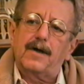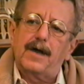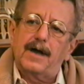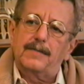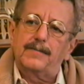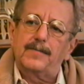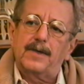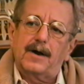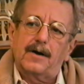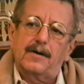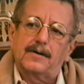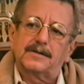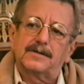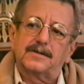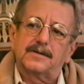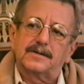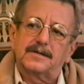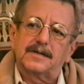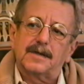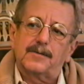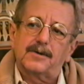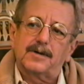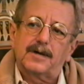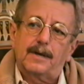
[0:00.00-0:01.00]

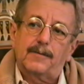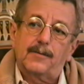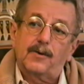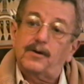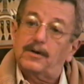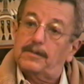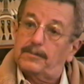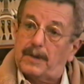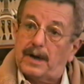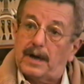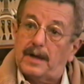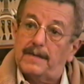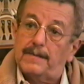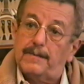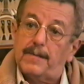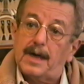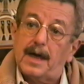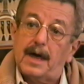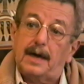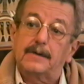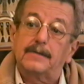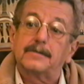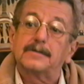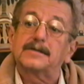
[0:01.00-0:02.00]
grandparents in the summertime who could play
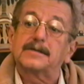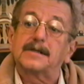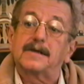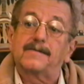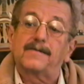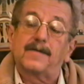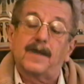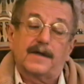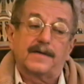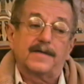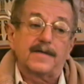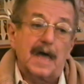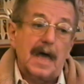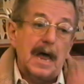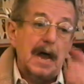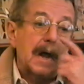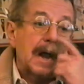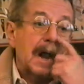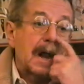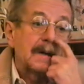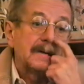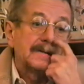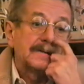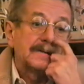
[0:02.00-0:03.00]
the piano and stuff like that.